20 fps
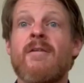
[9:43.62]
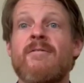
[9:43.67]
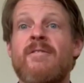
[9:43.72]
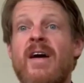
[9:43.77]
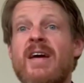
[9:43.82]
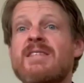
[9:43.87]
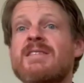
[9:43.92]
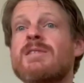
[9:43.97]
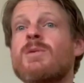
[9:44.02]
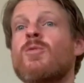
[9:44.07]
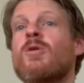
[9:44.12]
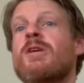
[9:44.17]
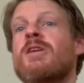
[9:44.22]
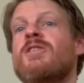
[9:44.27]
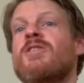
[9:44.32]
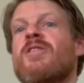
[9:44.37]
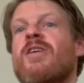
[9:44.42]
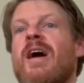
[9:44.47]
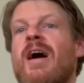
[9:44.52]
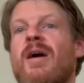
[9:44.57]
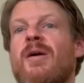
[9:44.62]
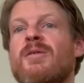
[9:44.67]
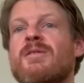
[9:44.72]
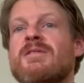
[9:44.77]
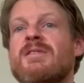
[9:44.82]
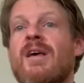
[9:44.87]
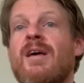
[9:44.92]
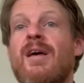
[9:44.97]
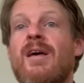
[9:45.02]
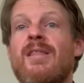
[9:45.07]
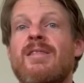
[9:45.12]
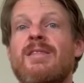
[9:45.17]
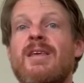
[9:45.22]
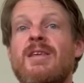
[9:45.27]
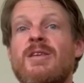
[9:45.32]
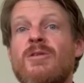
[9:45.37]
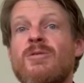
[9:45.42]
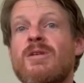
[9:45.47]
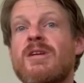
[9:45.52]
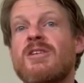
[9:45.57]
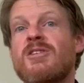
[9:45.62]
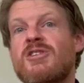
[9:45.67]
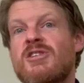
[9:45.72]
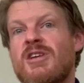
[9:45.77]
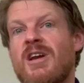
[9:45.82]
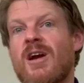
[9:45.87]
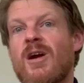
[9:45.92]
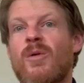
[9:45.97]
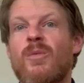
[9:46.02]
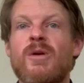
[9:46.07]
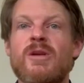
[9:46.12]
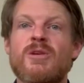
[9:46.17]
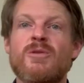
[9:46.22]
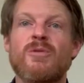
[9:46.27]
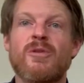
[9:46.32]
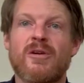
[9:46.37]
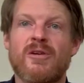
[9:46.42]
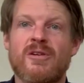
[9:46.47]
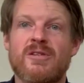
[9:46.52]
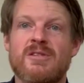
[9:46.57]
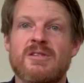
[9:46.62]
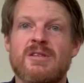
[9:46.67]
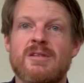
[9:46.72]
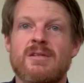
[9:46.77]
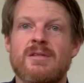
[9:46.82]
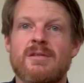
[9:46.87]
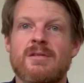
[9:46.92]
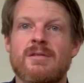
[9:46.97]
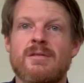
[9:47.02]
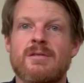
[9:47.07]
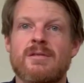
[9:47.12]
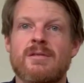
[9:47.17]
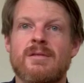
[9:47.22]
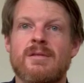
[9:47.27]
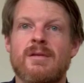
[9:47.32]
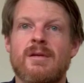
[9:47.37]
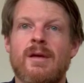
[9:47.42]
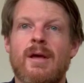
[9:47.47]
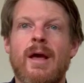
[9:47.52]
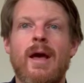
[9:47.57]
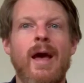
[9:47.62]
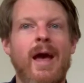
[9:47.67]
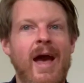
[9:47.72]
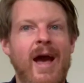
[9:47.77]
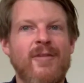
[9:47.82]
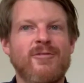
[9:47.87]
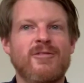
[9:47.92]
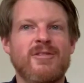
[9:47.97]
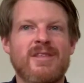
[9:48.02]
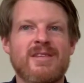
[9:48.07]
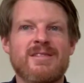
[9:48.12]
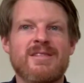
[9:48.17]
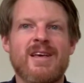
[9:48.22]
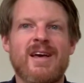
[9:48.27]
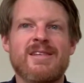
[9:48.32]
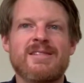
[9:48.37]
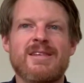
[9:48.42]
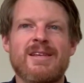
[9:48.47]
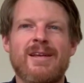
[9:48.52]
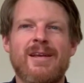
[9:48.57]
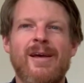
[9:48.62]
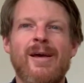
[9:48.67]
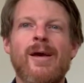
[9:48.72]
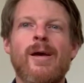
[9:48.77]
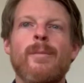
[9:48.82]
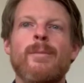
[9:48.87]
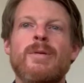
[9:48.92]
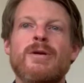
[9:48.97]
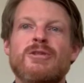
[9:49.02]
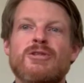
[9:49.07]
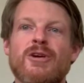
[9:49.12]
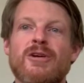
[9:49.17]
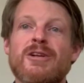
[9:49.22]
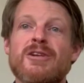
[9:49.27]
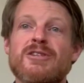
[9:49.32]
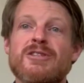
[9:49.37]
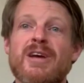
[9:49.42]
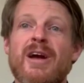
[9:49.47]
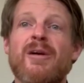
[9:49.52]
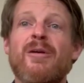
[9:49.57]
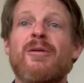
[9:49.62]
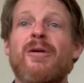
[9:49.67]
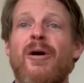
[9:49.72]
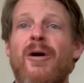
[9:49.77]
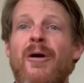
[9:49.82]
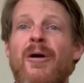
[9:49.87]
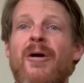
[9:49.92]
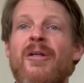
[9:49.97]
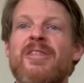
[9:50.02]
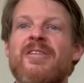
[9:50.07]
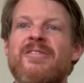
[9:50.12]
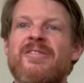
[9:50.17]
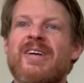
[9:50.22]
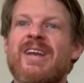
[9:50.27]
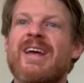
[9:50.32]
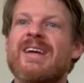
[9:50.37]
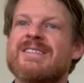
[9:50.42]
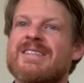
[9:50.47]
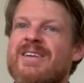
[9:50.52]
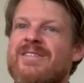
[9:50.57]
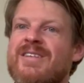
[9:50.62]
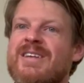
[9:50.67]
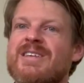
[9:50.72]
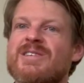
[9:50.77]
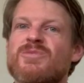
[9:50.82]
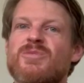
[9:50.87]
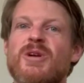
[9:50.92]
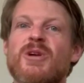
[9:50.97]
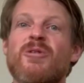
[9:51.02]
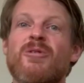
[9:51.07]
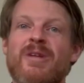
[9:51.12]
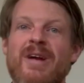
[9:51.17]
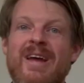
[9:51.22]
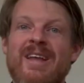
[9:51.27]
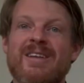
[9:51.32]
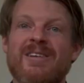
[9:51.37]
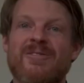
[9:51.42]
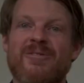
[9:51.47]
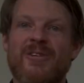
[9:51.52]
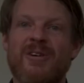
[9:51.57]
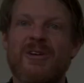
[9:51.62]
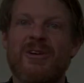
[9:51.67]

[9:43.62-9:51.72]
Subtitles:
Find someone in your house that you can share what you learned. After this lesson, be sure to check out all the fun activities we created for